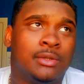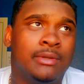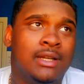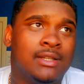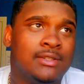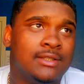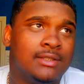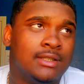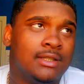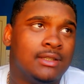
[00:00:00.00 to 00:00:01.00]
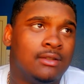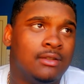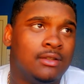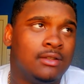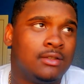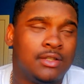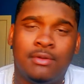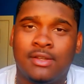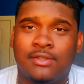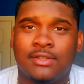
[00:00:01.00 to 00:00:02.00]
300 to
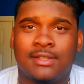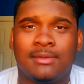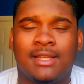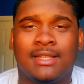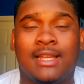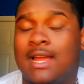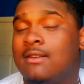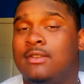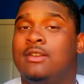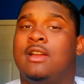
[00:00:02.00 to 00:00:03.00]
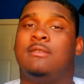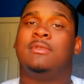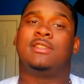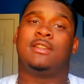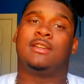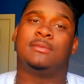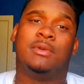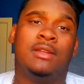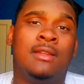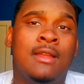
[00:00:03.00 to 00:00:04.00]
200 or something like that. I don't know how much it costs,
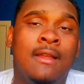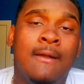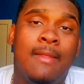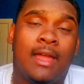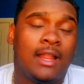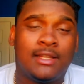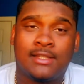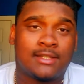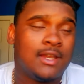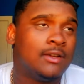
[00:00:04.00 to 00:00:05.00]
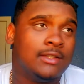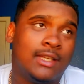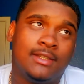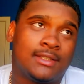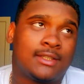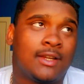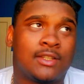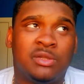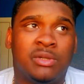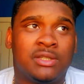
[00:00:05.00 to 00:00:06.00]
but all I just know is that it just
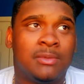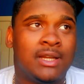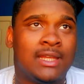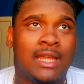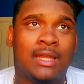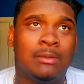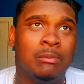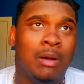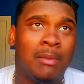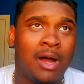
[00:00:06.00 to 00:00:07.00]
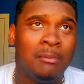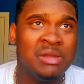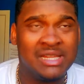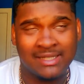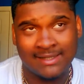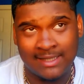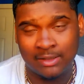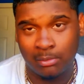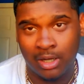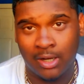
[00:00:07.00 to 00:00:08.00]
costs too much money, and my mom, being a
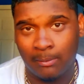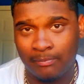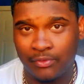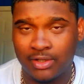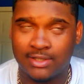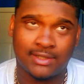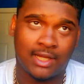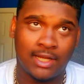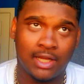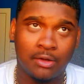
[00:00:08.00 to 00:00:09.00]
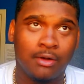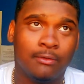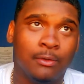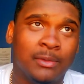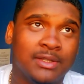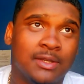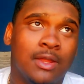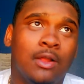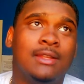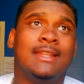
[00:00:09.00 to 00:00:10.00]
single mom, just couldn't do it for me. So
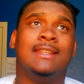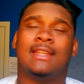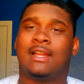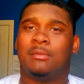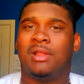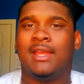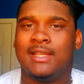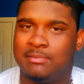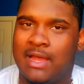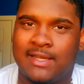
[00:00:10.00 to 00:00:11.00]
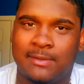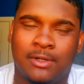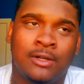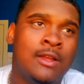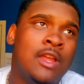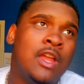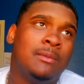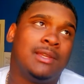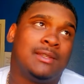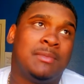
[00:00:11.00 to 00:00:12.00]
the only thing that I could play is basketball,
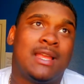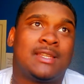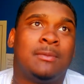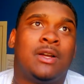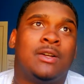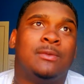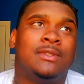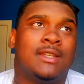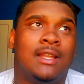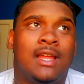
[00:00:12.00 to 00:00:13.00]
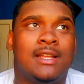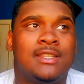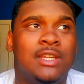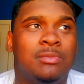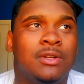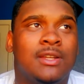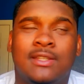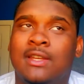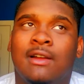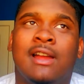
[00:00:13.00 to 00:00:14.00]
because basketball was a lot cheaper
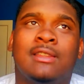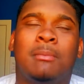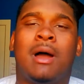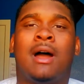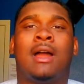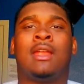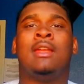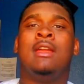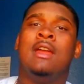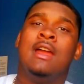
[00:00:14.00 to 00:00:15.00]
because you don't have to buy